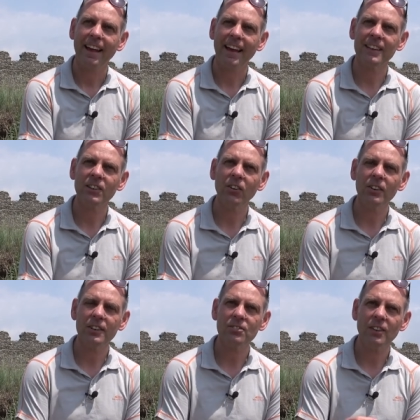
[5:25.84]
And
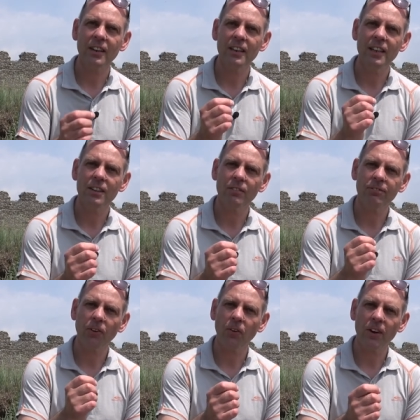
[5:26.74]
God is neither
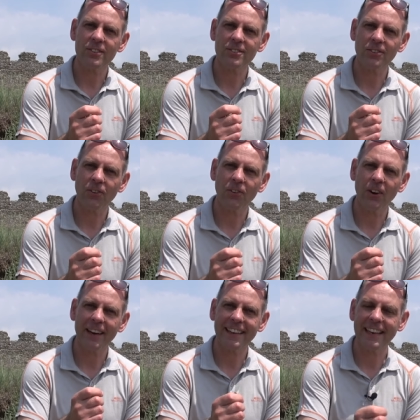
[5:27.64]
for us
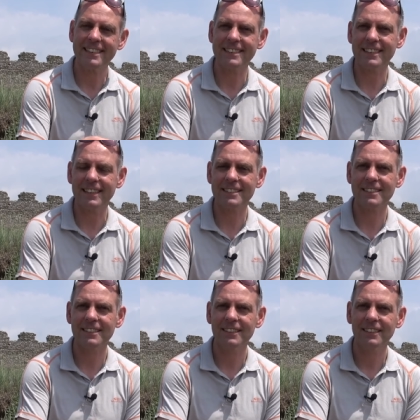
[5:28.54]
or against
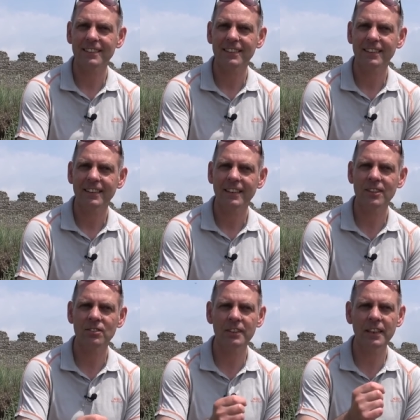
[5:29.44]
us.
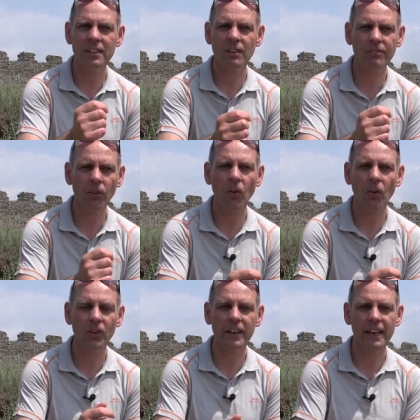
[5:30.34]
He's neither for
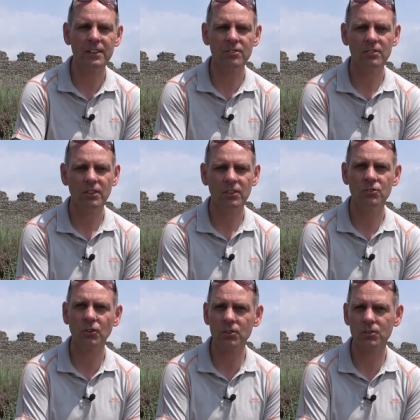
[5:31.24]
or against
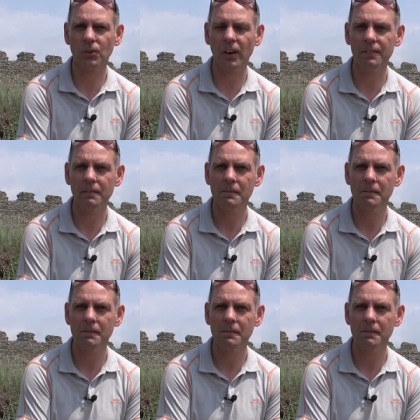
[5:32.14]
Joshua.